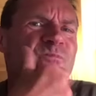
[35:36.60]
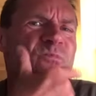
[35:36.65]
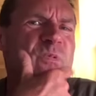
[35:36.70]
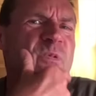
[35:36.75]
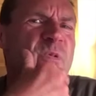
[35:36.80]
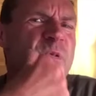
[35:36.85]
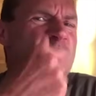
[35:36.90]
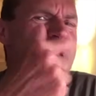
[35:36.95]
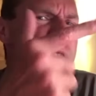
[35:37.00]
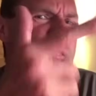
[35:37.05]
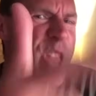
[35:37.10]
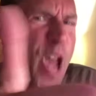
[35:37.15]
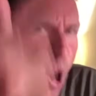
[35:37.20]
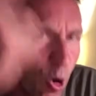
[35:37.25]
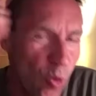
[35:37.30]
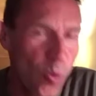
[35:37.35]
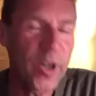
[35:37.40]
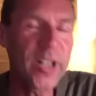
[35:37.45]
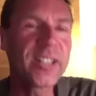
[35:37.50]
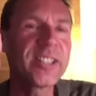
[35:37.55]

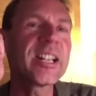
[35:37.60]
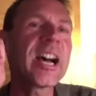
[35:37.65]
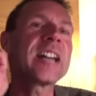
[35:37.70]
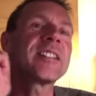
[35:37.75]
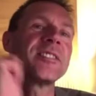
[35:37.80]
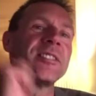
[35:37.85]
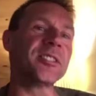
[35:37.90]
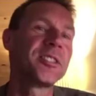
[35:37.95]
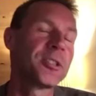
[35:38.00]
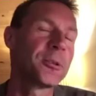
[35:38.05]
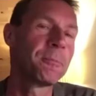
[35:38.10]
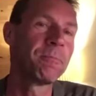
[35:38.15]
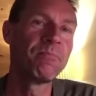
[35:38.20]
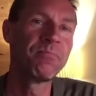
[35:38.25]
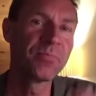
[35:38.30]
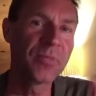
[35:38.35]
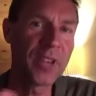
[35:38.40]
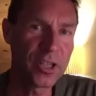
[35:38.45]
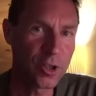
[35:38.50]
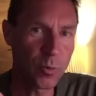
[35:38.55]
No, it doesn't.
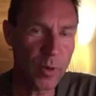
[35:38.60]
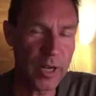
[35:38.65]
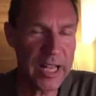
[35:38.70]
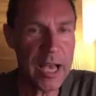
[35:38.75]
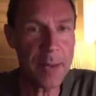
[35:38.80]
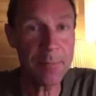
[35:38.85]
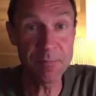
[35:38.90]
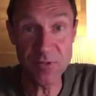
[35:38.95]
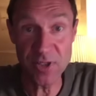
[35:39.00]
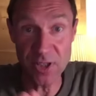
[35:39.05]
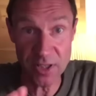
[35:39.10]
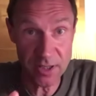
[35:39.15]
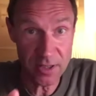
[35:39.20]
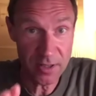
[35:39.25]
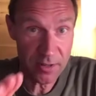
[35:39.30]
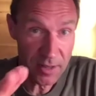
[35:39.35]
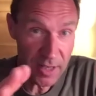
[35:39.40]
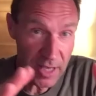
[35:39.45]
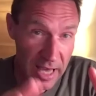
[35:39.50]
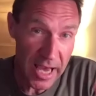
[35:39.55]
So what happens?
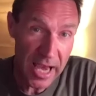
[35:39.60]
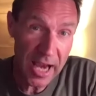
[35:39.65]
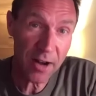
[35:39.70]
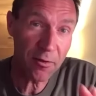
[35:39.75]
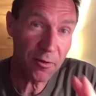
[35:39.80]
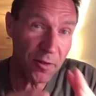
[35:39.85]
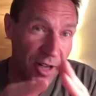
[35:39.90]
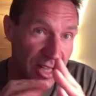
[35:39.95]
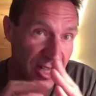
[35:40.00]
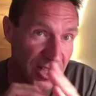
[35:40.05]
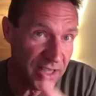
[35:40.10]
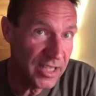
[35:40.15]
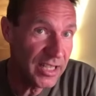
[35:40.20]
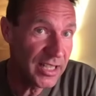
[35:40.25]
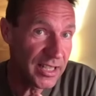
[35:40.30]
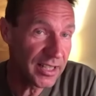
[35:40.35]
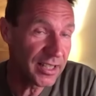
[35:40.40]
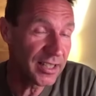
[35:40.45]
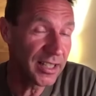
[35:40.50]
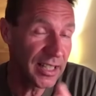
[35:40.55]
Every
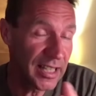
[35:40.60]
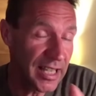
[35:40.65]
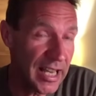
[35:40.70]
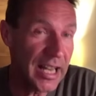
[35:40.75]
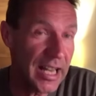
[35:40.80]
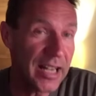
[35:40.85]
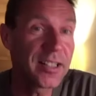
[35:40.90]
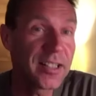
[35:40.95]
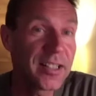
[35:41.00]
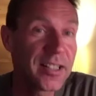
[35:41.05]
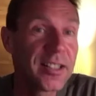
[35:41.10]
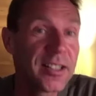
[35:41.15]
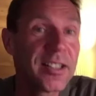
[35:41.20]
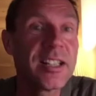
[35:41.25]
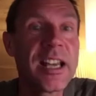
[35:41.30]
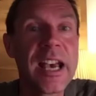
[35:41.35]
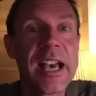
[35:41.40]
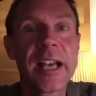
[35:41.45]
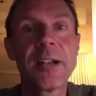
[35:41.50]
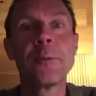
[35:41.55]
year, again and
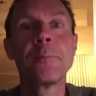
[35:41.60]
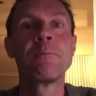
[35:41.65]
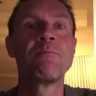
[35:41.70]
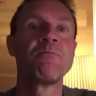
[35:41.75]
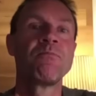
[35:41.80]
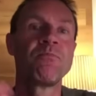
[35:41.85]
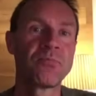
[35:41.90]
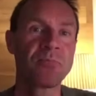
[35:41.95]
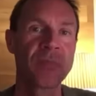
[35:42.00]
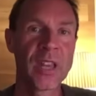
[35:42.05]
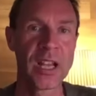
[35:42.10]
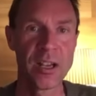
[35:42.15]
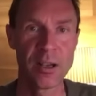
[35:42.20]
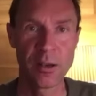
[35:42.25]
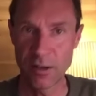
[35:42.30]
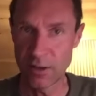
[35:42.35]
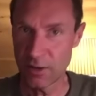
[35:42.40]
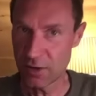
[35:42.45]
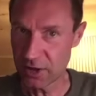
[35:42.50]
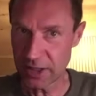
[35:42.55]
again,
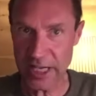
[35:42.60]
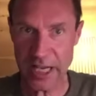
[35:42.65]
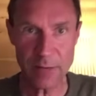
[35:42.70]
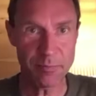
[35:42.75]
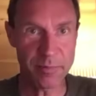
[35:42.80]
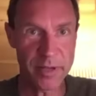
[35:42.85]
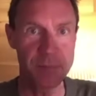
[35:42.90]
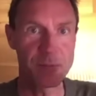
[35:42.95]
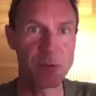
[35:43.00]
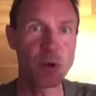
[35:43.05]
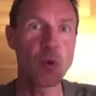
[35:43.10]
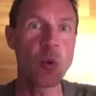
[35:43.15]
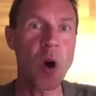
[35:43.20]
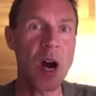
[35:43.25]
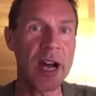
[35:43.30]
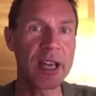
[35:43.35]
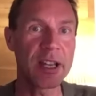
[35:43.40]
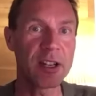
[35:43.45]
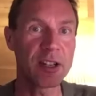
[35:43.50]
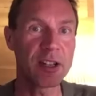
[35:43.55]
10 people
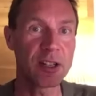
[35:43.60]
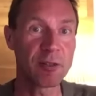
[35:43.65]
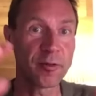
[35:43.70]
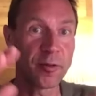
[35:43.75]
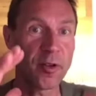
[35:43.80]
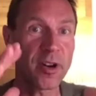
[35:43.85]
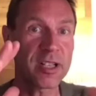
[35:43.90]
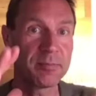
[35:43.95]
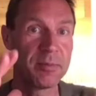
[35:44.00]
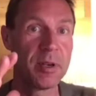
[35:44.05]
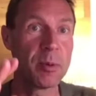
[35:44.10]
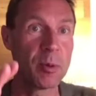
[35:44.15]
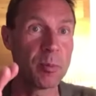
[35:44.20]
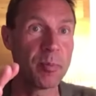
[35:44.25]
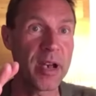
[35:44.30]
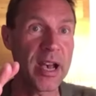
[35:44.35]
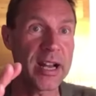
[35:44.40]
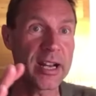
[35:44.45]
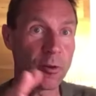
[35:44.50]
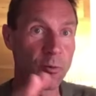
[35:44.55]
wide. The first people
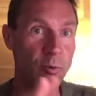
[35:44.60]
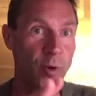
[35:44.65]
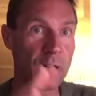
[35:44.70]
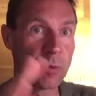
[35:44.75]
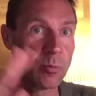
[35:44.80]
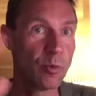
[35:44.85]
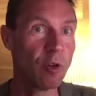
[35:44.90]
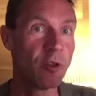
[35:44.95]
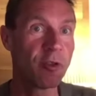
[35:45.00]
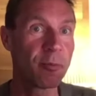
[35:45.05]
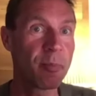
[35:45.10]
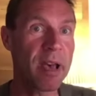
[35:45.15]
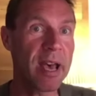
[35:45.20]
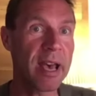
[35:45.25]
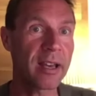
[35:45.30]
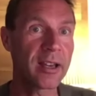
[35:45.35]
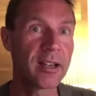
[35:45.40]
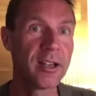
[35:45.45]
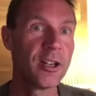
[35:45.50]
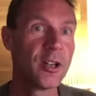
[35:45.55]
panic, want to move
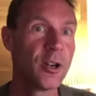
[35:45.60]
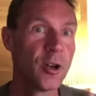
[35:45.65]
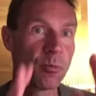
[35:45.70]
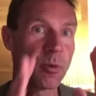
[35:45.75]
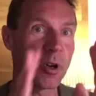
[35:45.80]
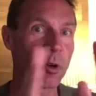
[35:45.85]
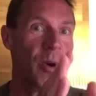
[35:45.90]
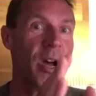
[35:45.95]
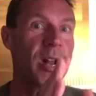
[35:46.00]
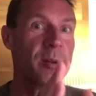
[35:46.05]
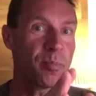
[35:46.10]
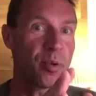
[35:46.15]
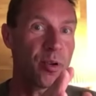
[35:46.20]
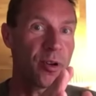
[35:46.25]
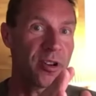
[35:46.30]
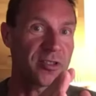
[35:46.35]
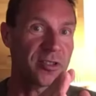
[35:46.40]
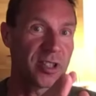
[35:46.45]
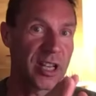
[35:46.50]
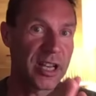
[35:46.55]
back. But one
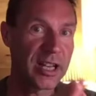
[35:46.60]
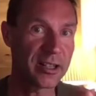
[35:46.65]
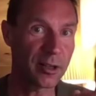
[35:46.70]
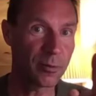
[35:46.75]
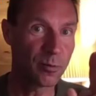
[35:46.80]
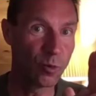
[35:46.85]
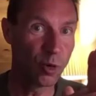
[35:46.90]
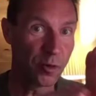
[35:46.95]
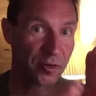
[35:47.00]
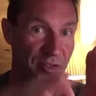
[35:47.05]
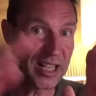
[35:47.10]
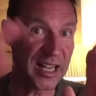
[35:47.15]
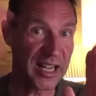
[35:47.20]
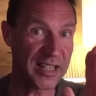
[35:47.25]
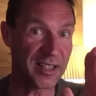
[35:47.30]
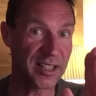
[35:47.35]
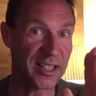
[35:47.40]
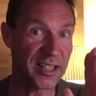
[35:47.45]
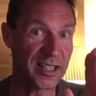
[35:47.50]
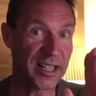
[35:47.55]
person cannot move the
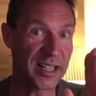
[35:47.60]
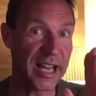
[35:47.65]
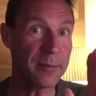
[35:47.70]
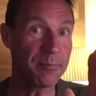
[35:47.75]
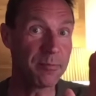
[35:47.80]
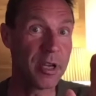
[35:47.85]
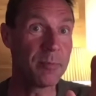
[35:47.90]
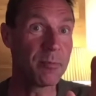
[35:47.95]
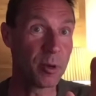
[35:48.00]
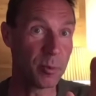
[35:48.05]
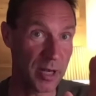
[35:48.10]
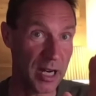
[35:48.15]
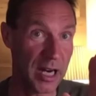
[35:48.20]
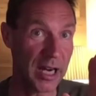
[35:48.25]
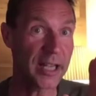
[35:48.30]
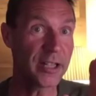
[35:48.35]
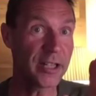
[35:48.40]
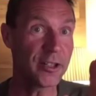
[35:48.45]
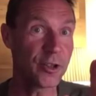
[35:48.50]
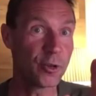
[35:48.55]
other 9 people
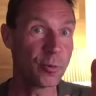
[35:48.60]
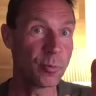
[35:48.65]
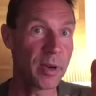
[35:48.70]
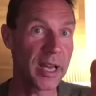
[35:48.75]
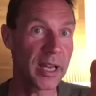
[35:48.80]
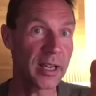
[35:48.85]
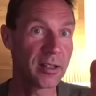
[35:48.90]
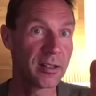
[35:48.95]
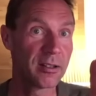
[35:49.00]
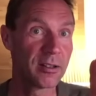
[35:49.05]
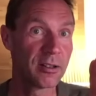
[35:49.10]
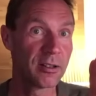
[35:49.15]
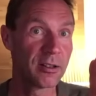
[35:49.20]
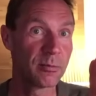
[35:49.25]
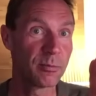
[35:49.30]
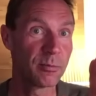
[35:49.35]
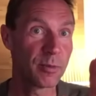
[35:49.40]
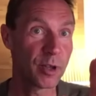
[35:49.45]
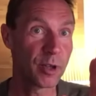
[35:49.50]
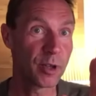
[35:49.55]
behind you back
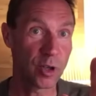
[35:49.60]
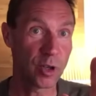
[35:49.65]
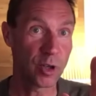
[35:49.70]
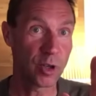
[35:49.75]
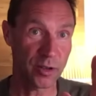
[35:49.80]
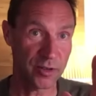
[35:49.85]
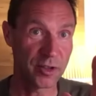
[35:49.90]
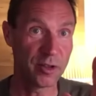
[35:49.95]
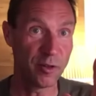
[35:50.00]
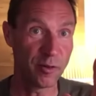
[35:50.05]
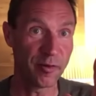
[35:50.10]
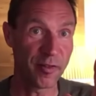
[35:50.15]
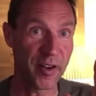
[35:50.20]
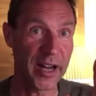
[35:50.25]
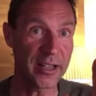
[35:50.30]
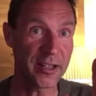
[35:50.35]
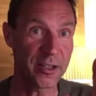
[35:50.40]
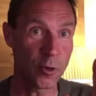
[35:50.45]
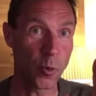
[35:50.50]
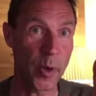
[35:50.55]
because you fight
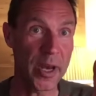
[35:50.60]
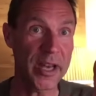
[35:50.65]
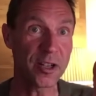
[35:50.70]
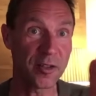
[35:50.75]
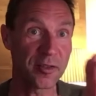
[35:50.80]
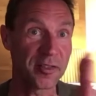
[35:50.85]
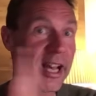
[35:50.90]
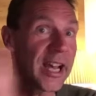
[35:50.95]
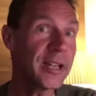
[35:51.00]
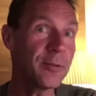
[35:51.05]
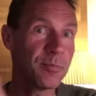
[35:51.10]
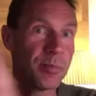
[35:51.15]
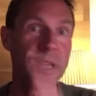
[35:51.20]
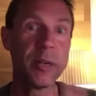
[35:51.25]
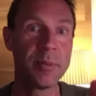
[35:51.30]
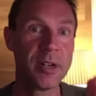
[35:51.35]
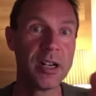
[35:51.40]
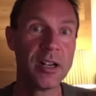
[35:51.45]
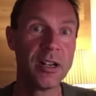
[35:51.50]
the weight of 9 people.